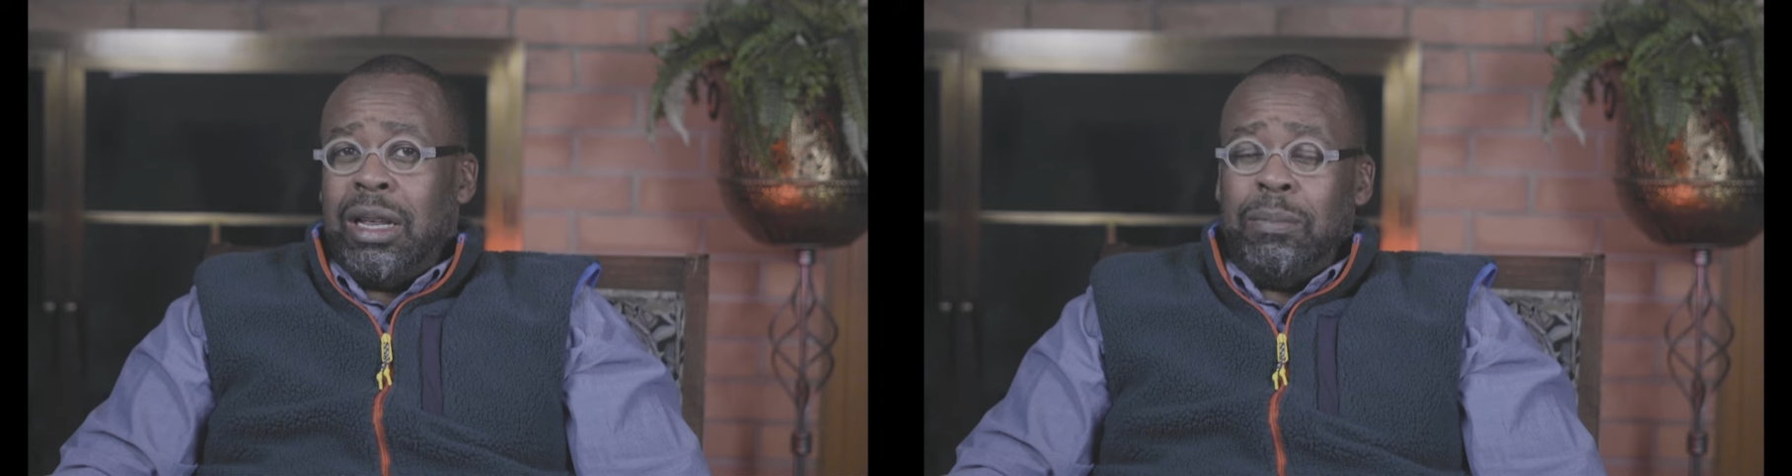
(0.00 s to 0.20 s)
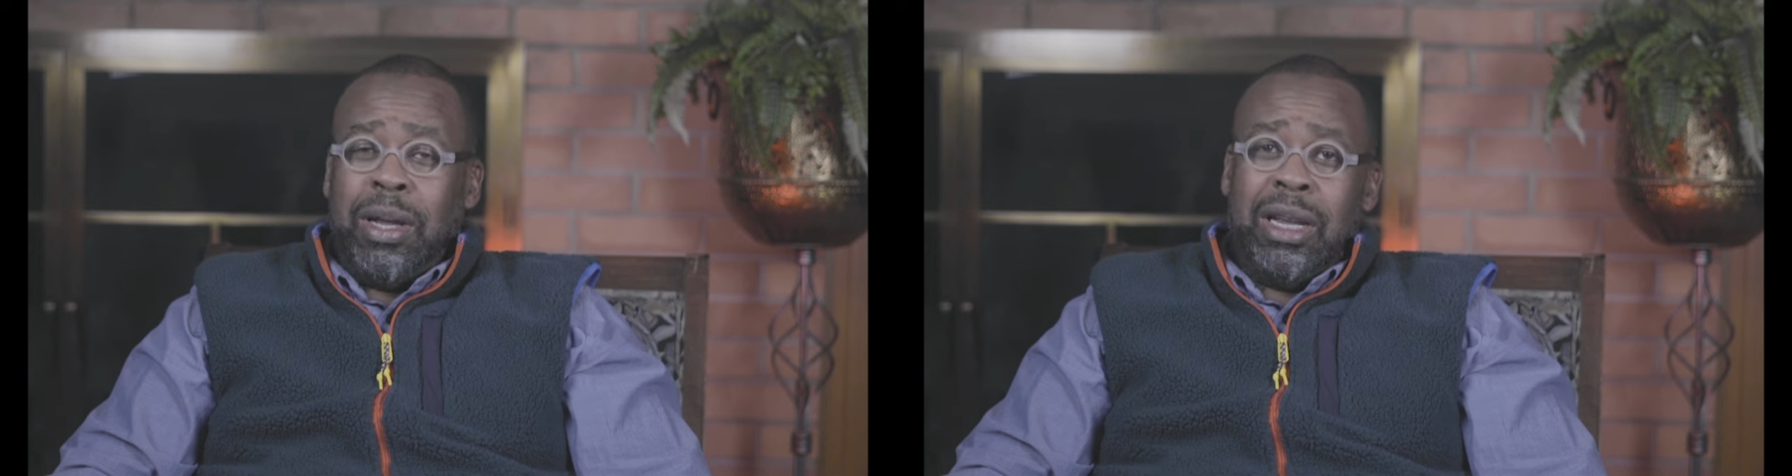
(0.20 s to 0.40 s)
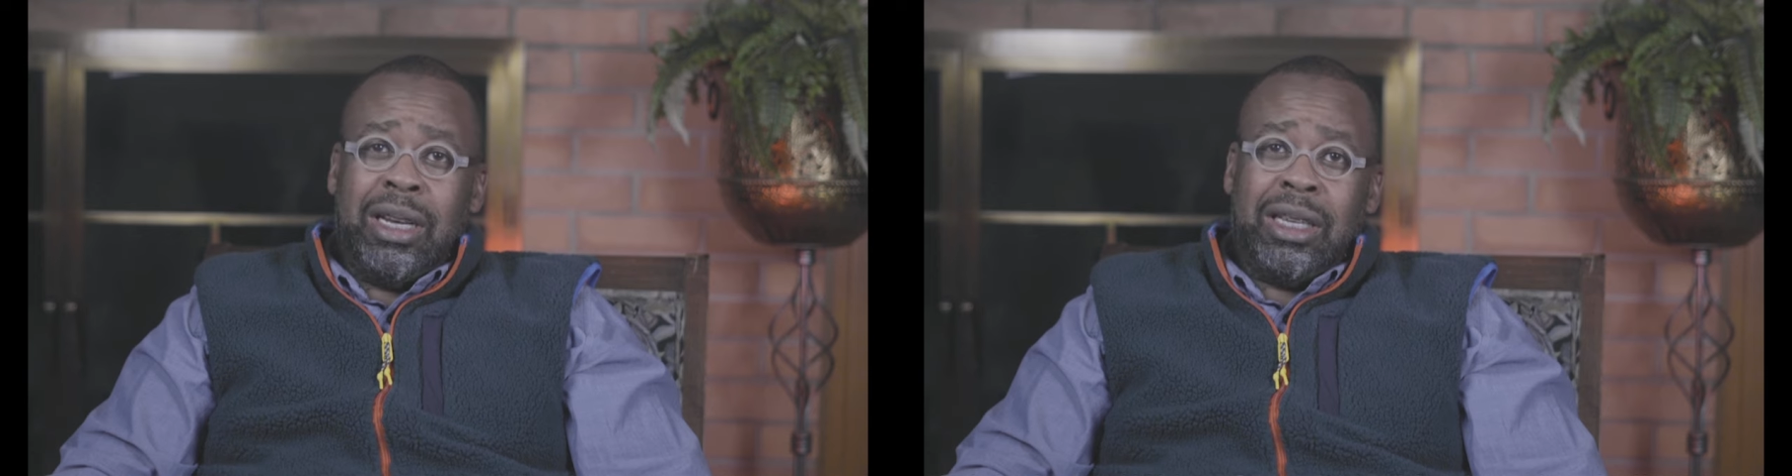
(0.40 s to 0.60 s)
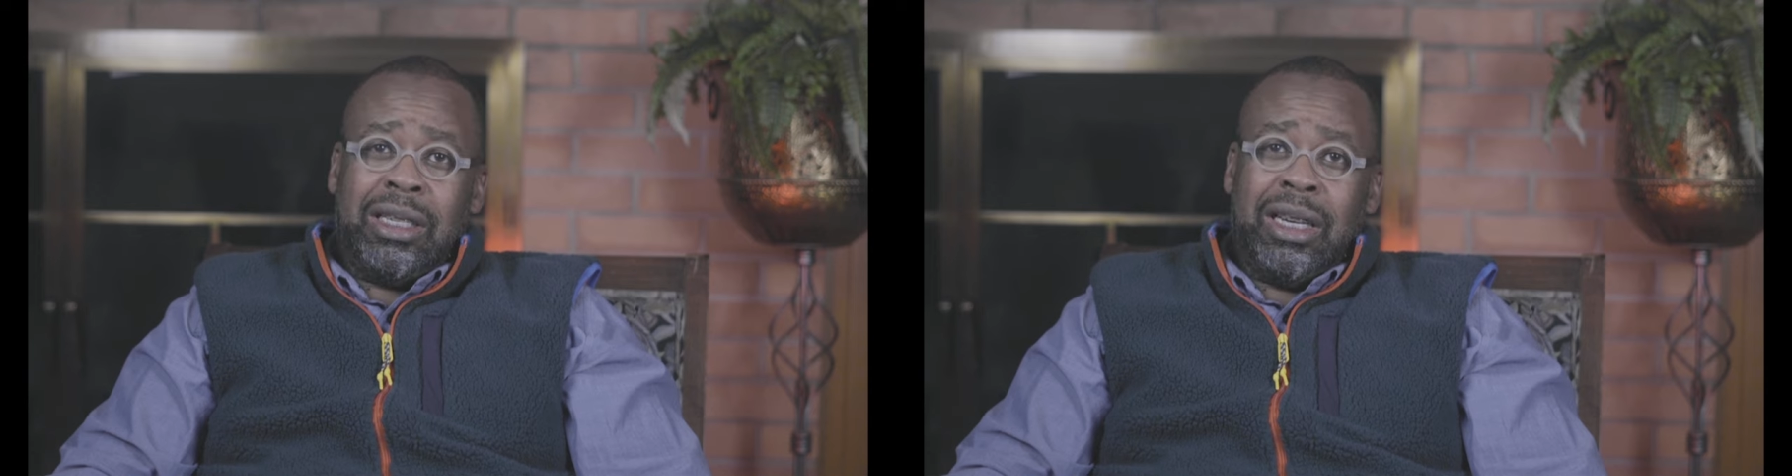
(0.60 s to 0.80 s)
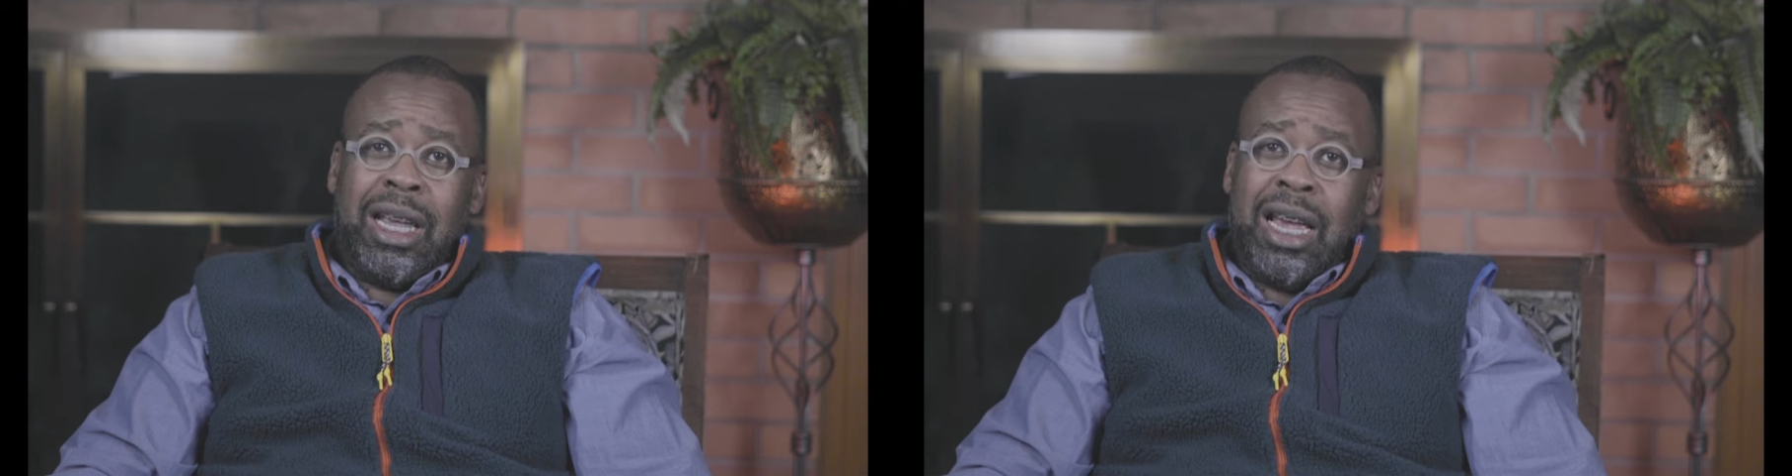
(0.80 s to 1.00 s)
and being
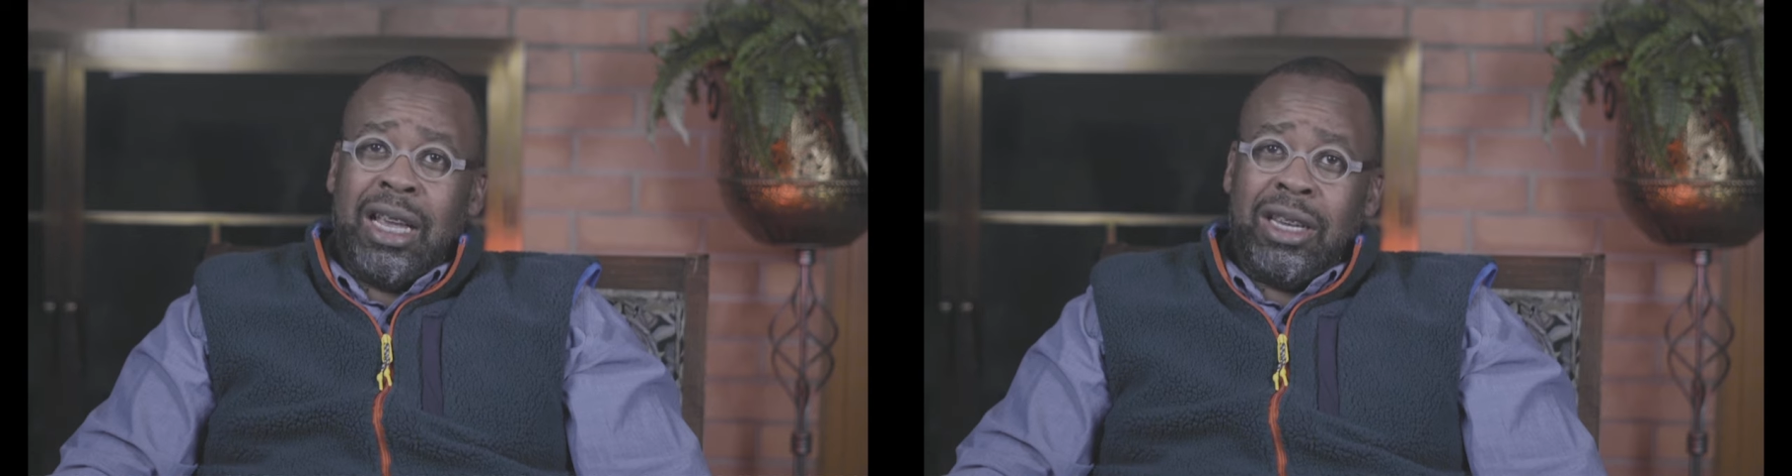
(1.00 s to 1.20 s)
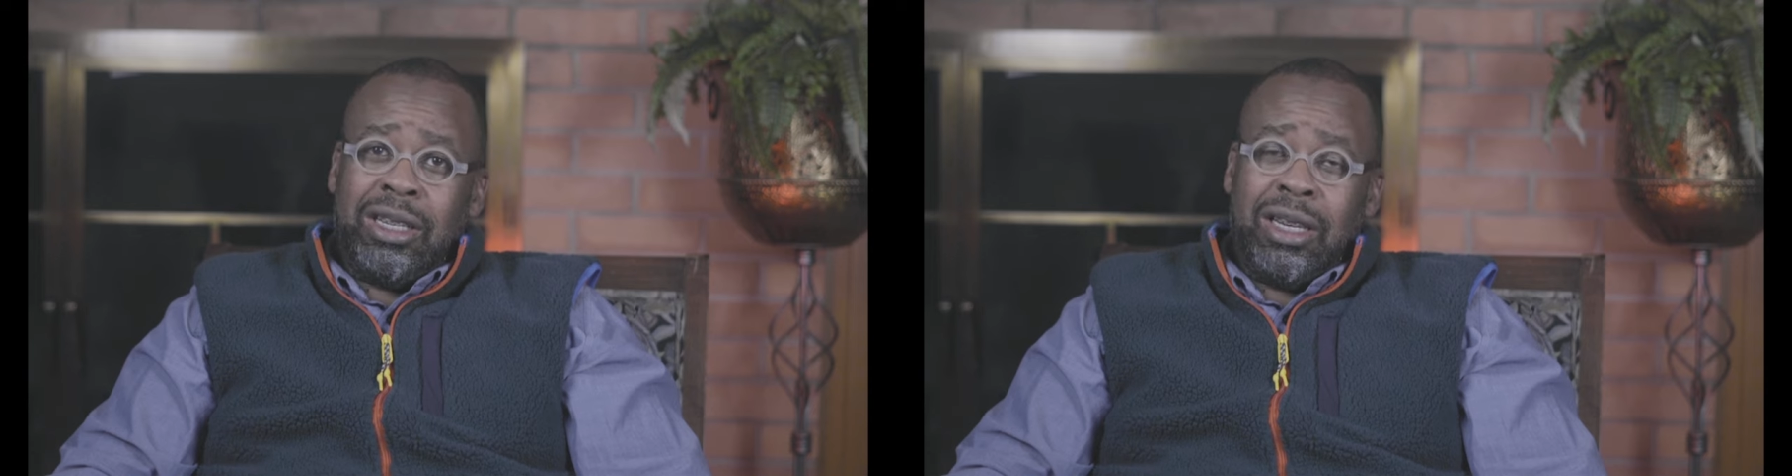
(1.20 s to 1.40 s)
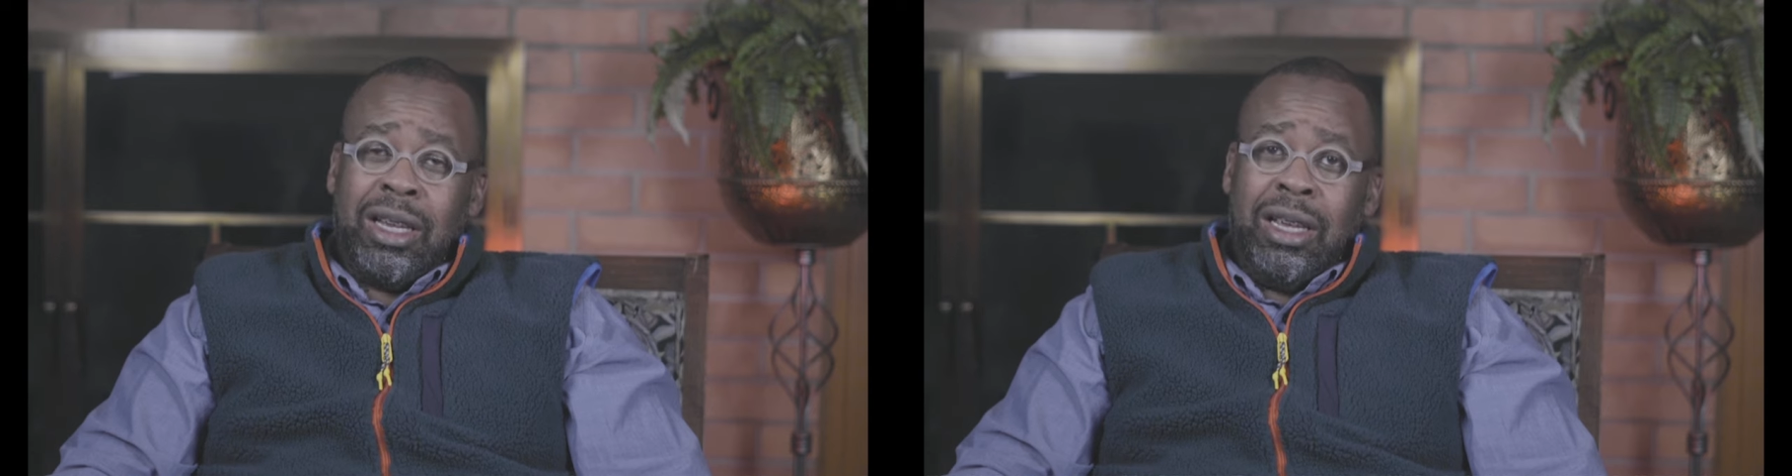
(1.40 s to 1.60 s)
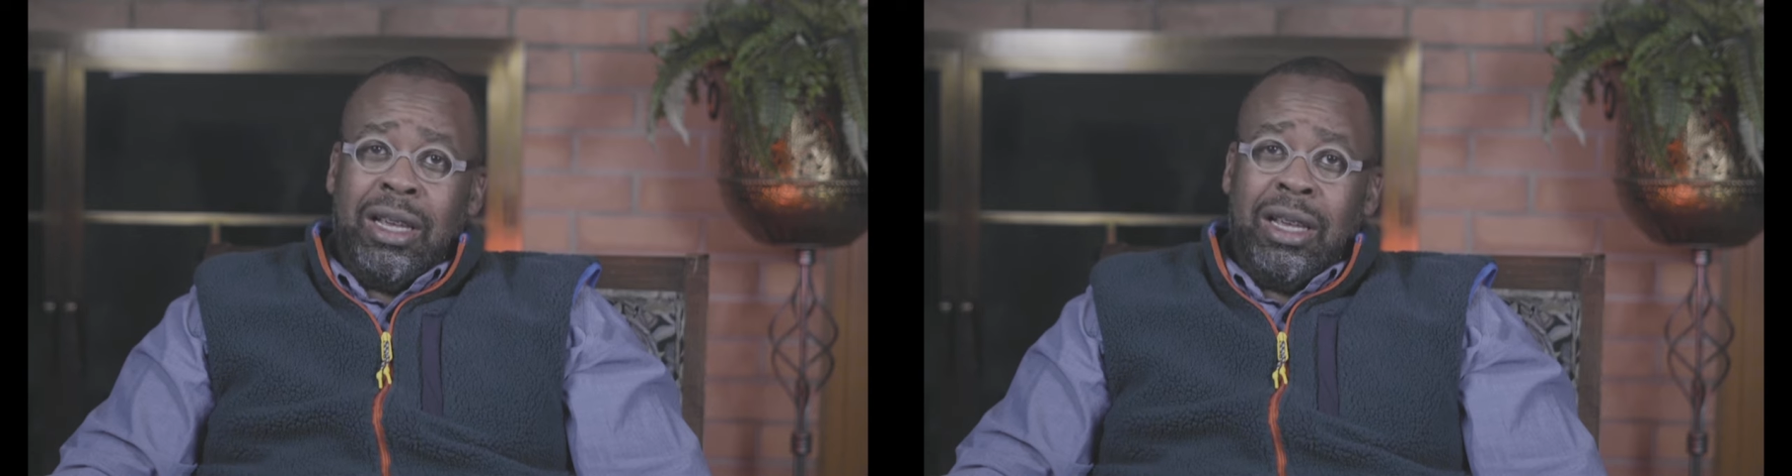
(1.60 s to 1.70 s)
disengaged.